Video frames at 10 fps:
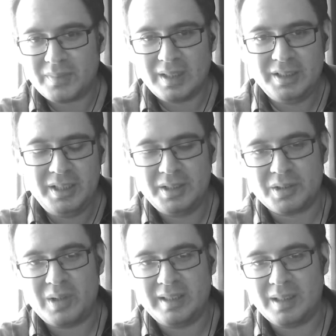Jesus
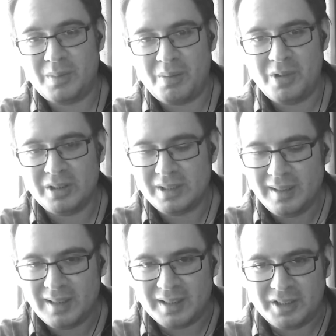Christ, I'm not
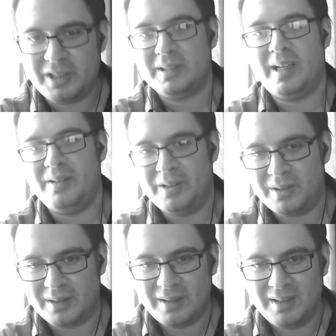saying like just get
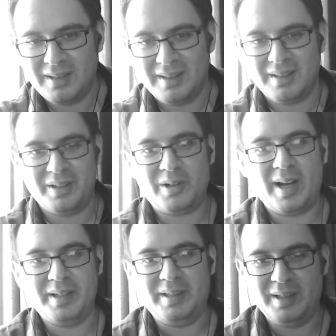your
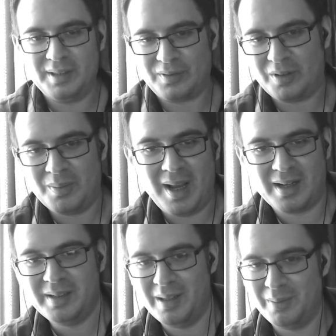ideas from
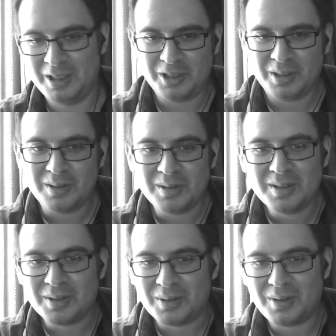academic journals
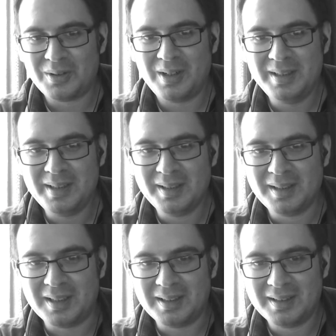or anything.
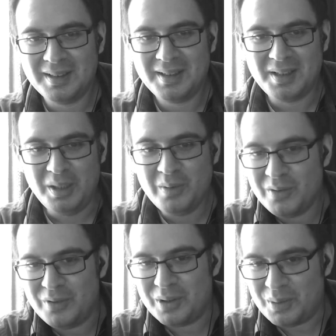Like, even
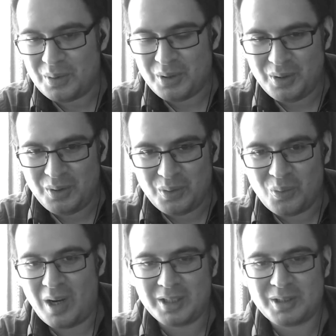if you
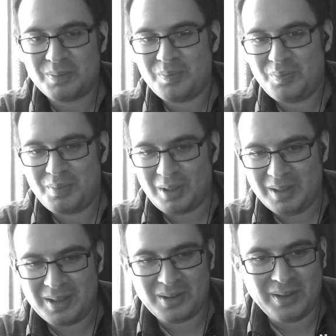watch
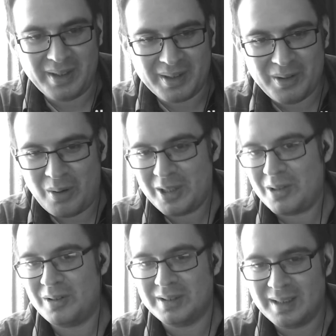political and economic
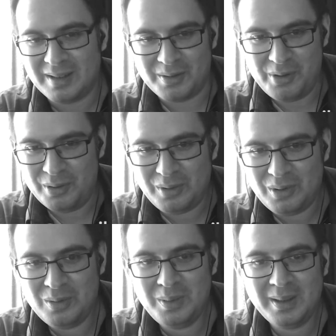content on YouTube,